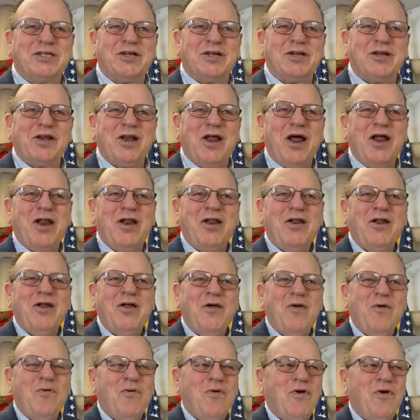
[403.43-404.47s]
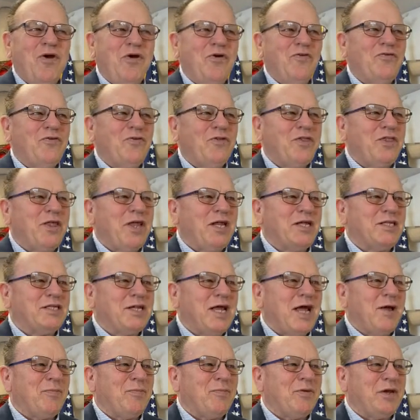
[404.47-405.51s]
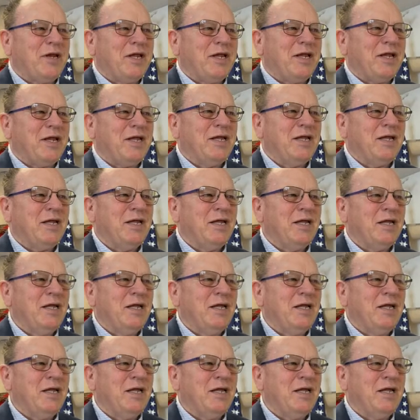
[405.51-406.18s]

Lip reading: a lot of wonderful things happening.